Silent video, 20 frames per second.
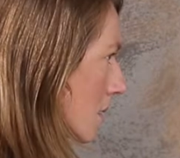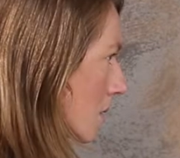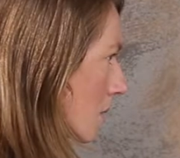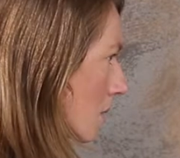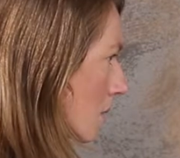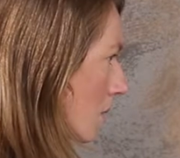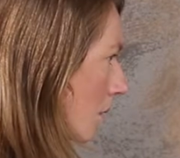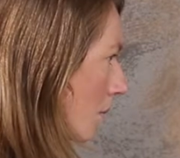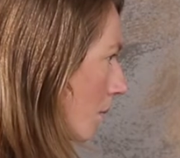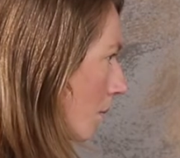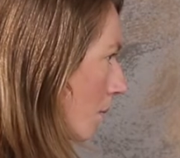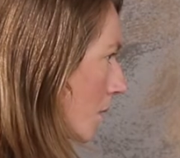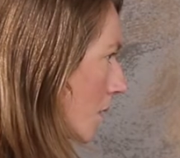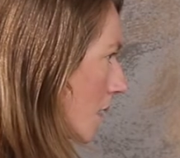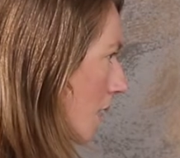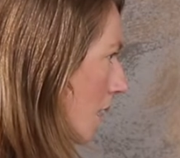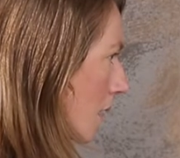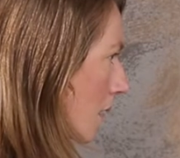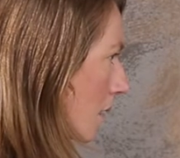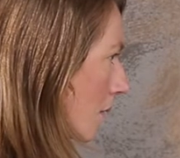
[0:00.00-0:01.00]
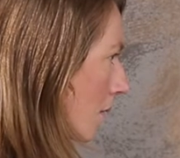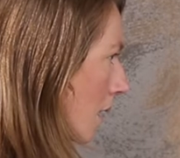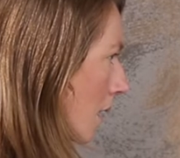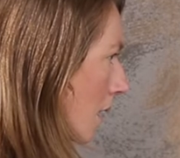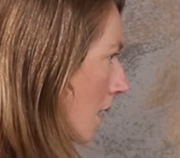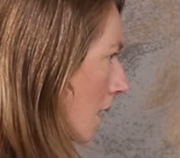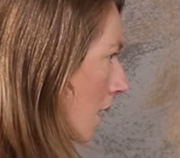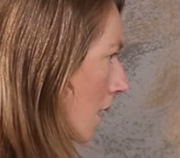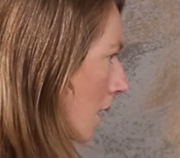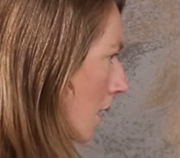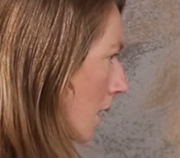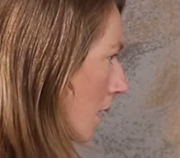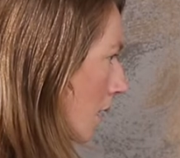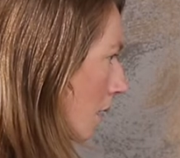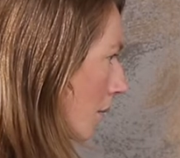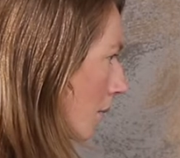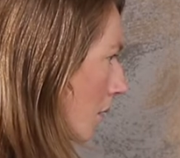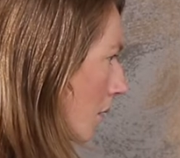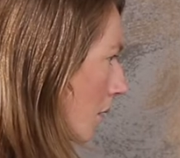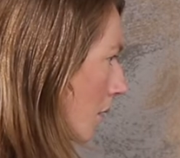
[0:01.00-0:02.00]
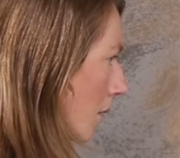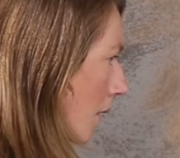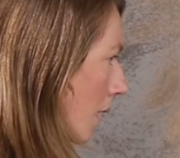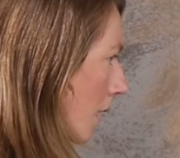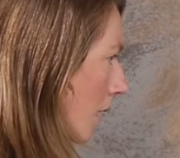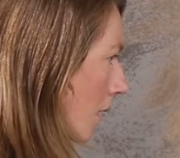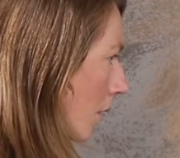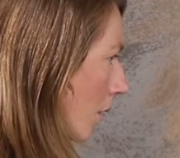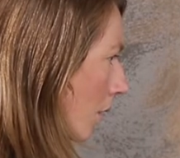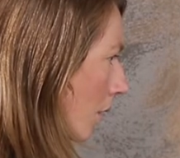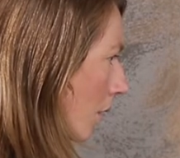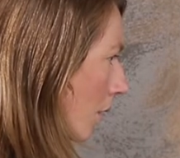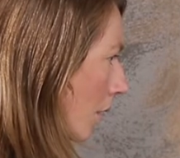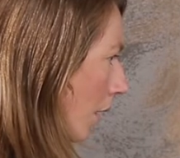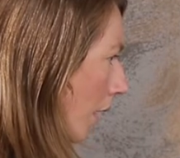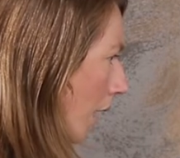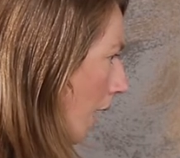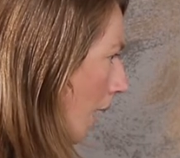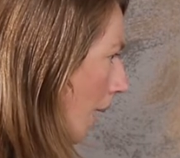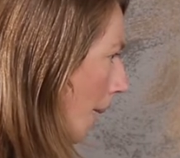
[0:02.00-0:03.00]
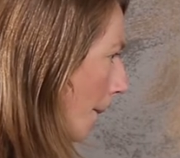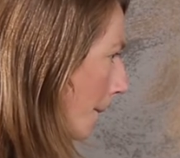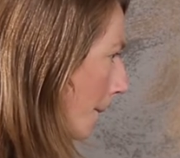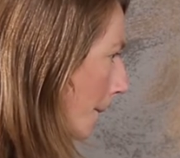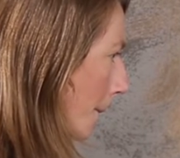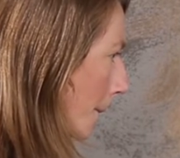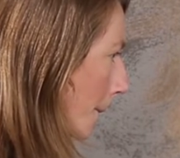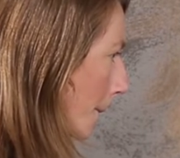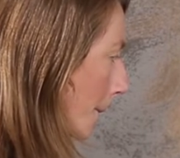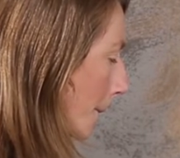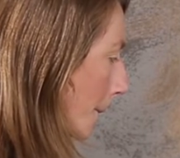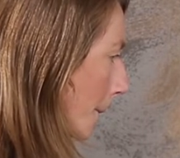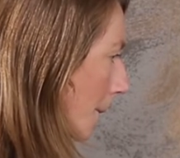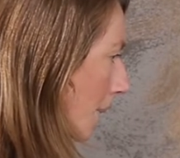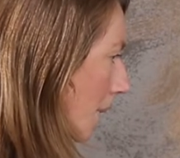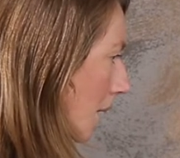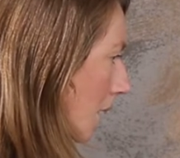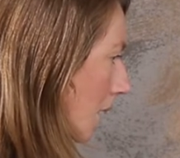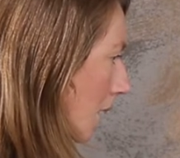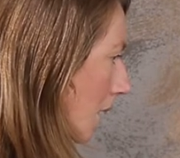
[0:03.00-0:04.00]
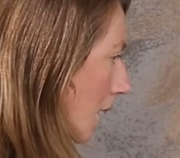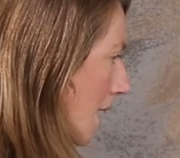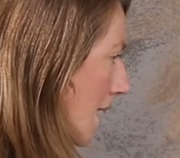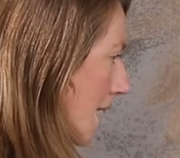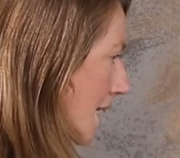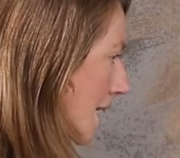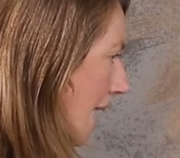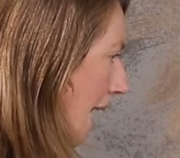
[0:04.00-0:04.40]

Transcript: gonna take the ring and put the ring on him. He's